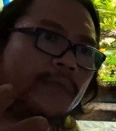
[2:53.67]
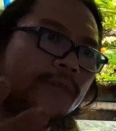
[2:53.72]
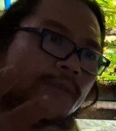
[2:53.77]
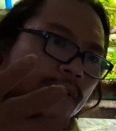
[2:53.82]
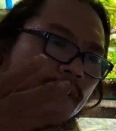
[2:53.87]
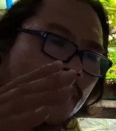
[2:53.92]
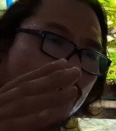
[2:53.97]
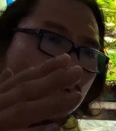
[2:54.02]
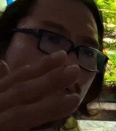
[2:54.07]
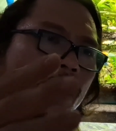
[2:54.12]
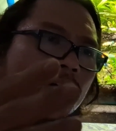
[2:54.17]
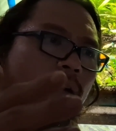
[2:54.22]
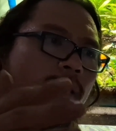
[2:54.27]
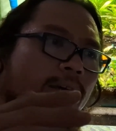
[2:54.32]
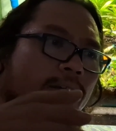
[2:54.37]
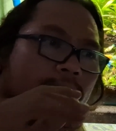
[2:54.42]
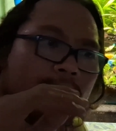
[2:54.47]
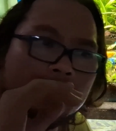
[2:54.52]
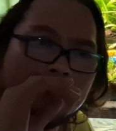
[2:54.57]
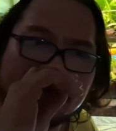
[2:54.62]
you
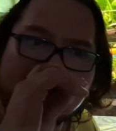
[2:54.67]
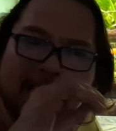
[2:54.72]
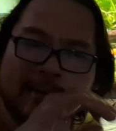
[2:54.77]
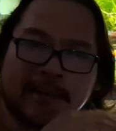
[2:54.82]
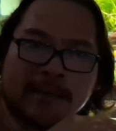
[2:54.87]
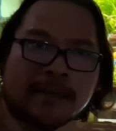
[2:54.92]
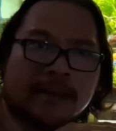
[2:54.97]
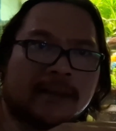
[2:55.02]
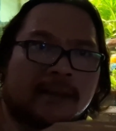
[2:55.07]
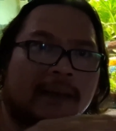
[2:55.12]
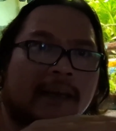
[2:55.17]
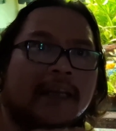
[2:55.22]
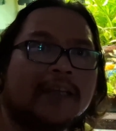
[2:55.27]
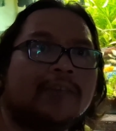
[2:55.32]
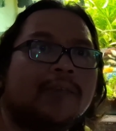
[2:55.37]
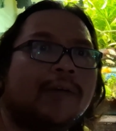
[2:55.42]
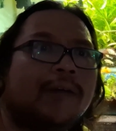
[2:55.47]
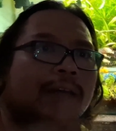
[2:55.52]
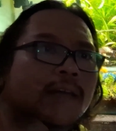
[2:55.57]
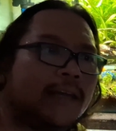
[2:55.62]
know,
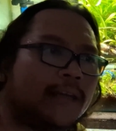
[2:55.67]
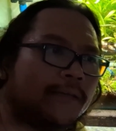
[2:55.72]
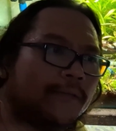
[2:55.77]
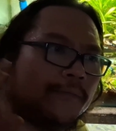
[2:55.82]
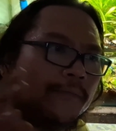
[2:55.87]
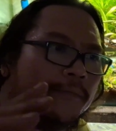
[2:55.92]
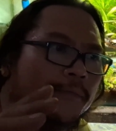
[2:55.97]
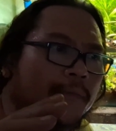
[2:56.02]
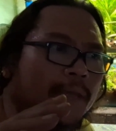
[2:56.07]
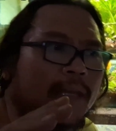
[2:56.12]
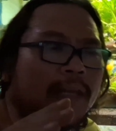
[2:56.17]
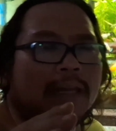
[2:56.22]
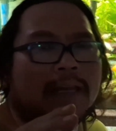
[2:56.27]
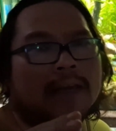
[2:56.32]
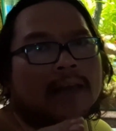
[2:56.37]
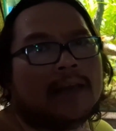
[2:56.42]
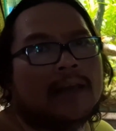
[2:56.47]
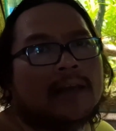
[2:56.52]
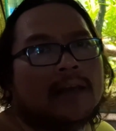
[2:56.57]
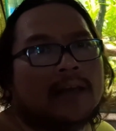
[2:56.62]
gradually.
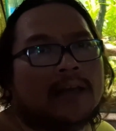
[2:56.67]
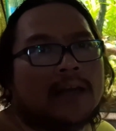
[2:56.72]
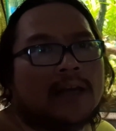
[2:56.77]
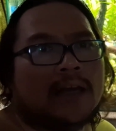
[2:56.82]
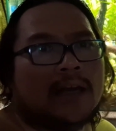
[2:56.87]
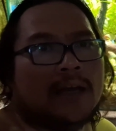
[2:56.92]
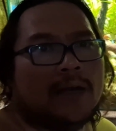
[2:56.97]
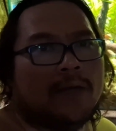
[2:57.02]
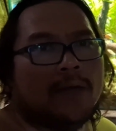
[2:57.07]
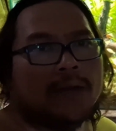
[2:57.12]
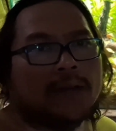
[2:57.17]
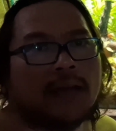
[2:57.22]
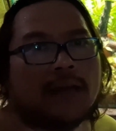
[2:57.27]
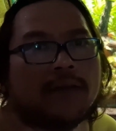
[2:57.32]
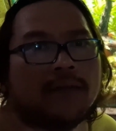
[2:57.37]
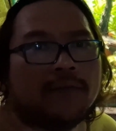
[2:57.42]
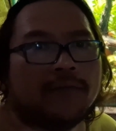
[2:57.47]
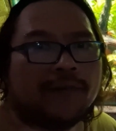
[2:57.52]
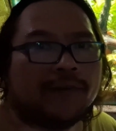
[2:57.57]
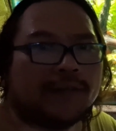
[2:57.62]
Meaning,
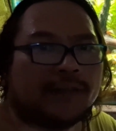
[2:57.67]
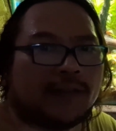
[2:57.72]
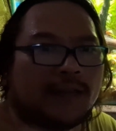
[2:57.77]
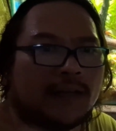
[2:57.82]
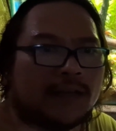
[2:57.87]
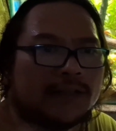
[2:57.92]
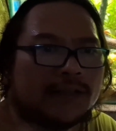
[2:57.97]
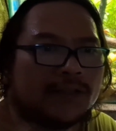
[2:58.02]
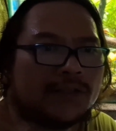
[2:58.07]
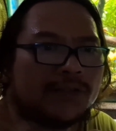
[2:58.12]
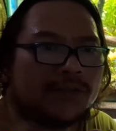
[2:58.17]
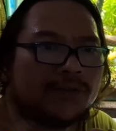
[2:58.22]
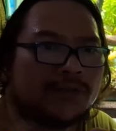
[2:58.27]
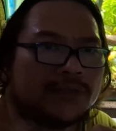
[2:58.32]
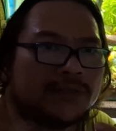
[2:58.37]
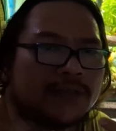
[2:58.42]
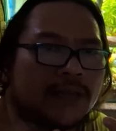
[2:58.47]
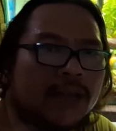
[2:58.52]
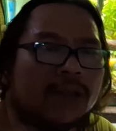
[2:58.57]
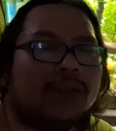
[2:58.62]
whatever fertilizer you
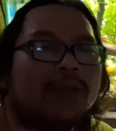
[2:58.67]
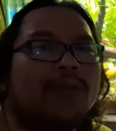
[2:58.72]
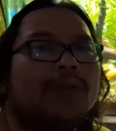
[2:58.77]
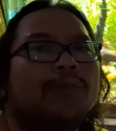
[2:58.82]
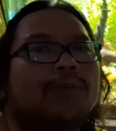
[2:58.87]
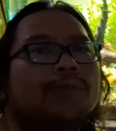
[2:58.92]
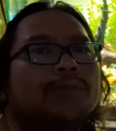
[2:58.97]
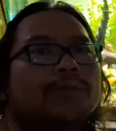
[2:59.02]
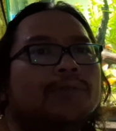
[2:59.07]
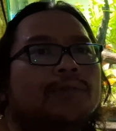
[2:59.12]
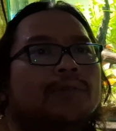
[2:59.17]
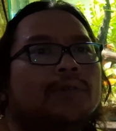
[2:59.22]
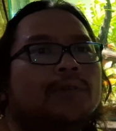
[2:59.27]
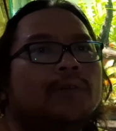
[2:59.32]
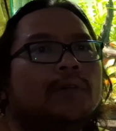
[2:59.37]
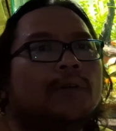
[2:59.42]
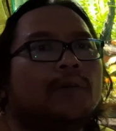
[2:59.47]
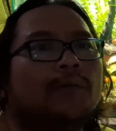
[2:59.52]
decide to use,